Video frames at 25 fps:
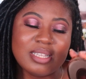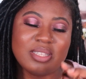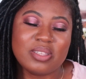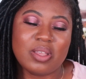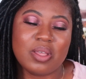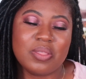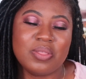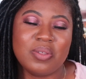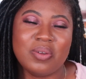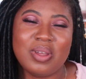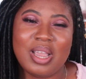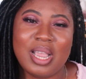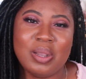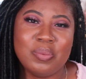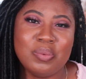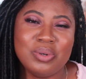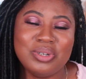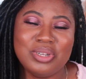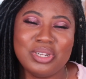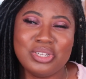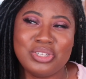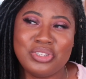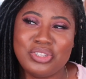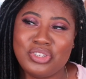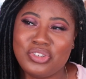so I thought I
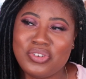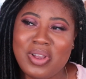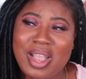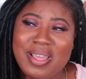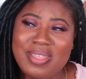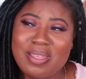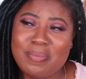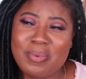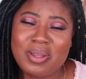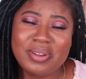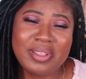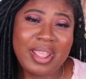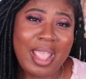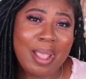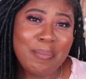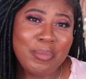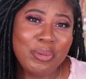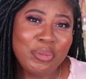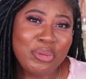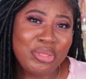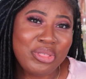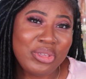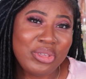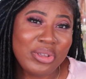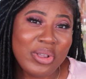would try them on
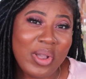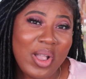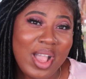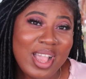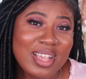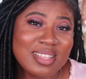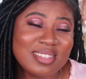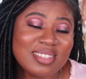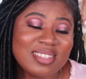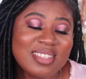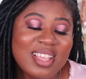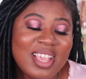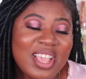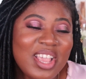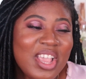camera with you guys.